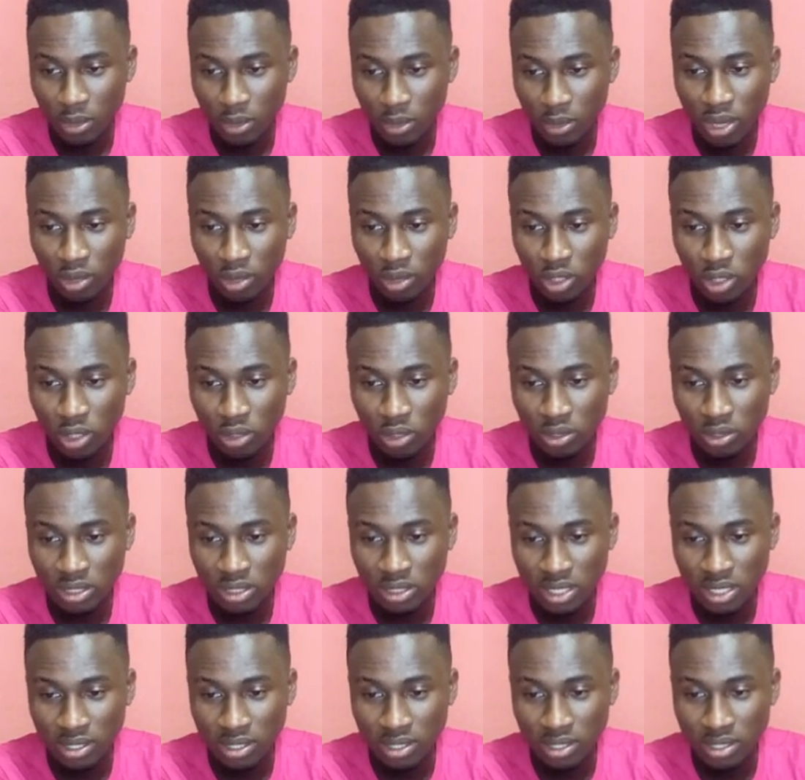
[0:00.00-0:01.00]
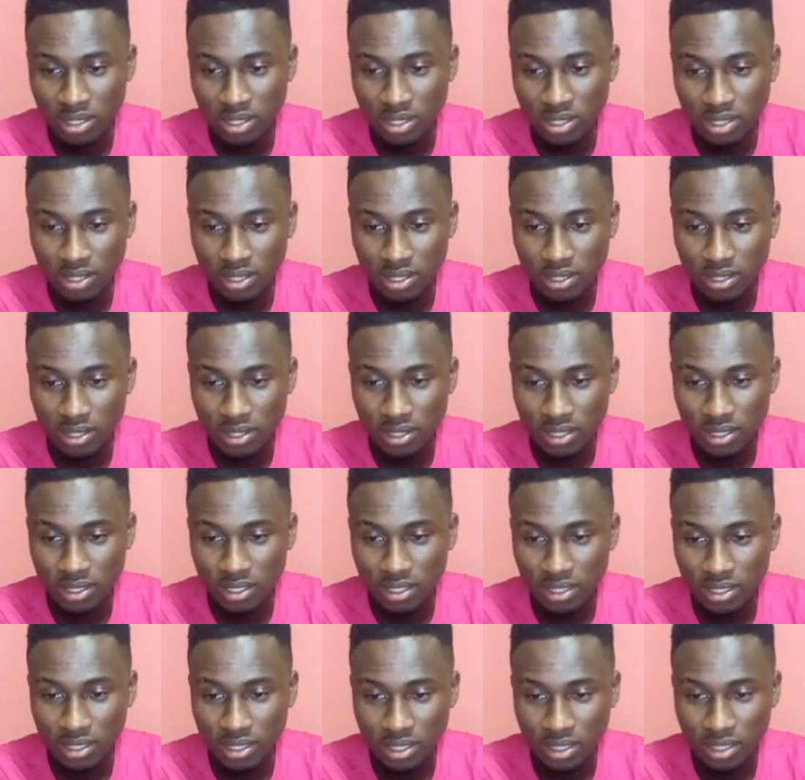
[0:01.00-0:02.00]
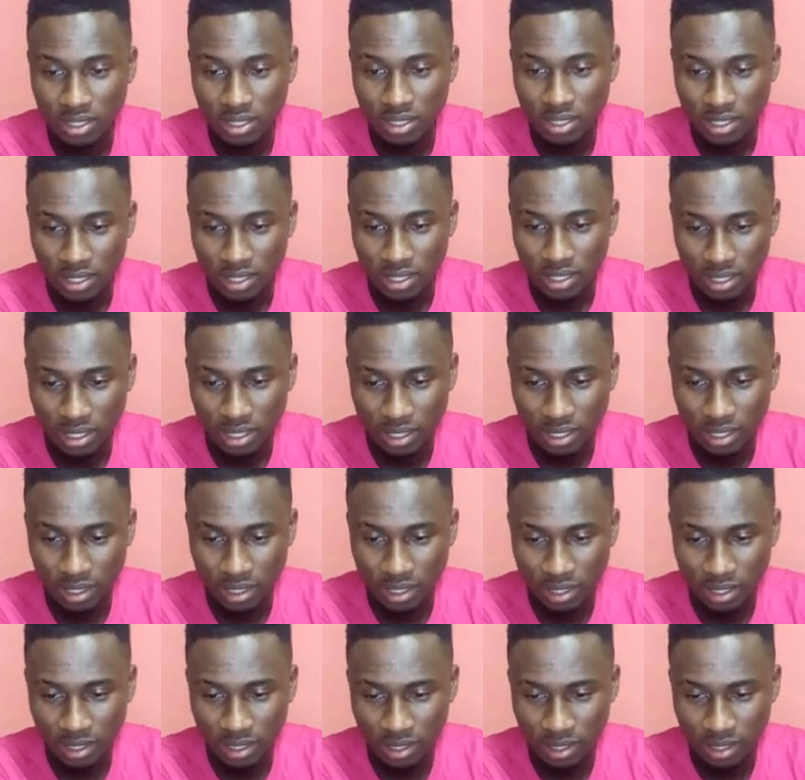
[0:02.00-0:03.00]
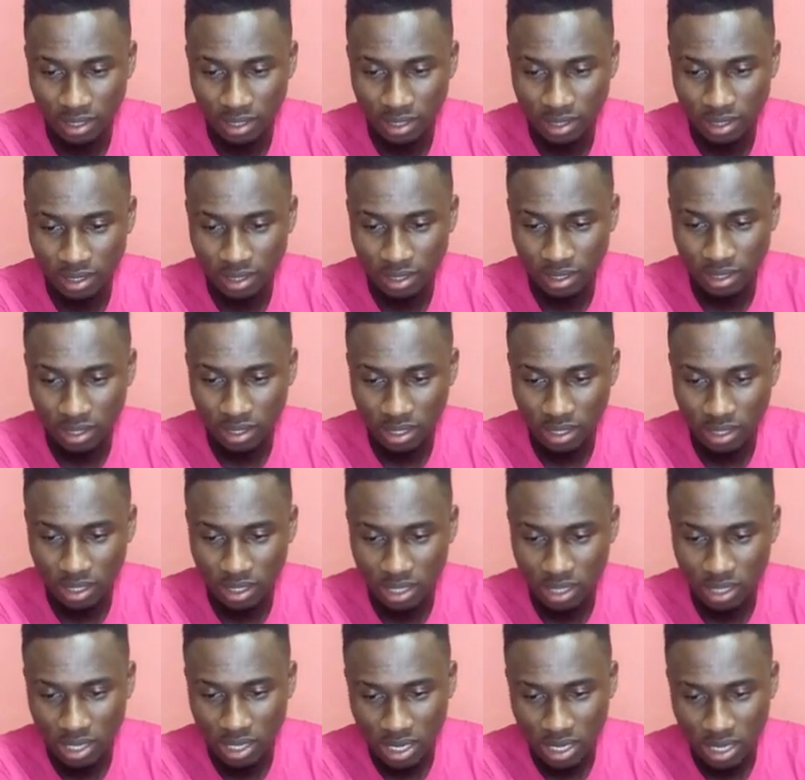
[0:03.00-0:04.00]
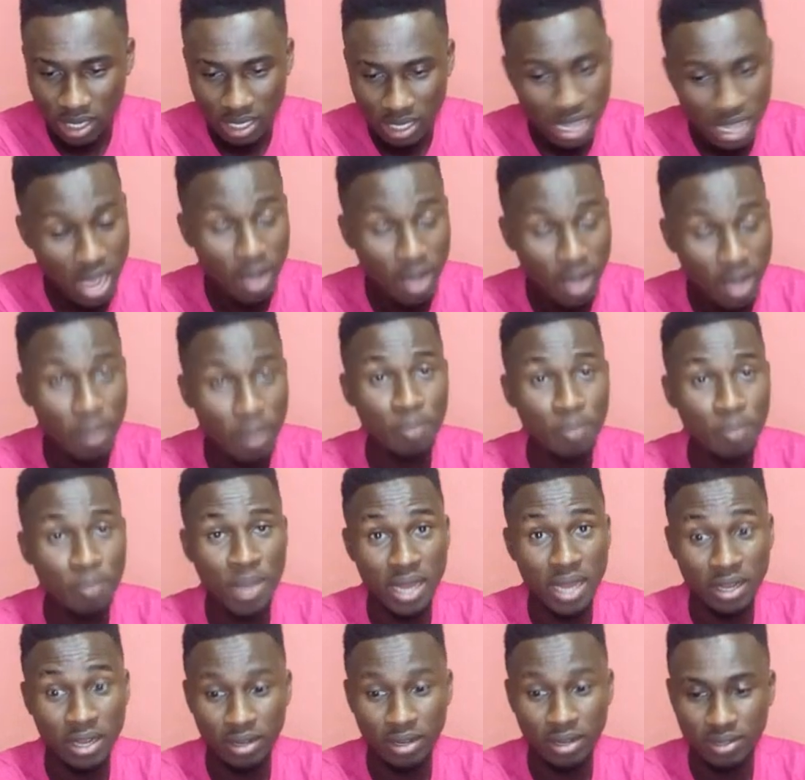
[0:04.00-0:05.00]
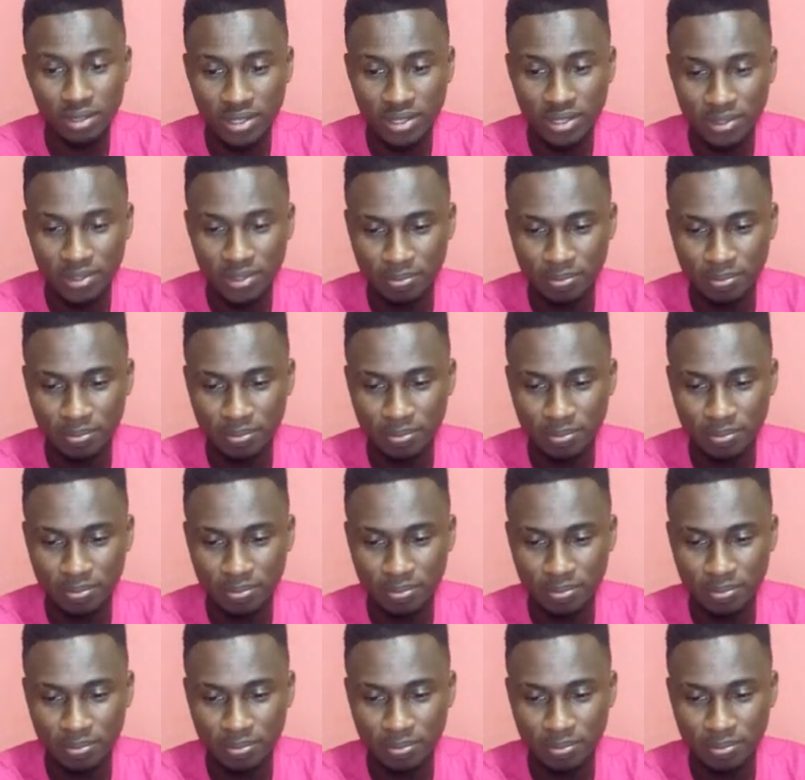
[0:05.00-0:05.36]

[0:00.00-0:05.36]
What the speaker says: And when I go into settings, and yeah, panel.